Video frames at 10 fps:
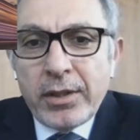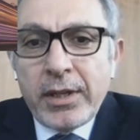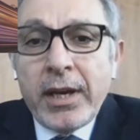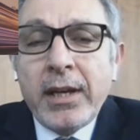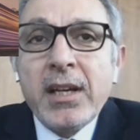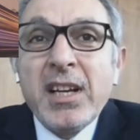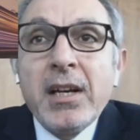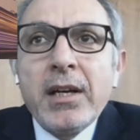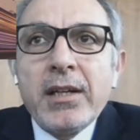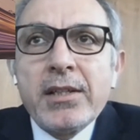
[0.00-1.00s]
Okay,
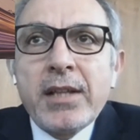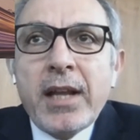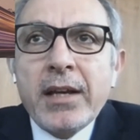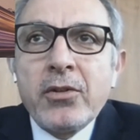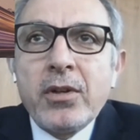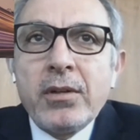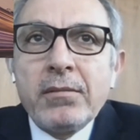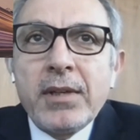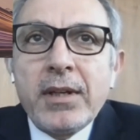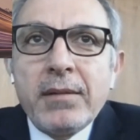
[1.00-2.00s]
it's like
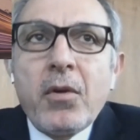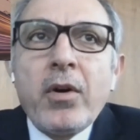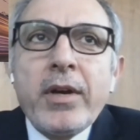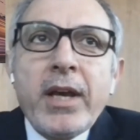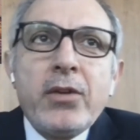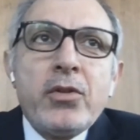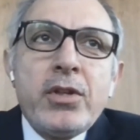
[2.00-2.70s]
okay,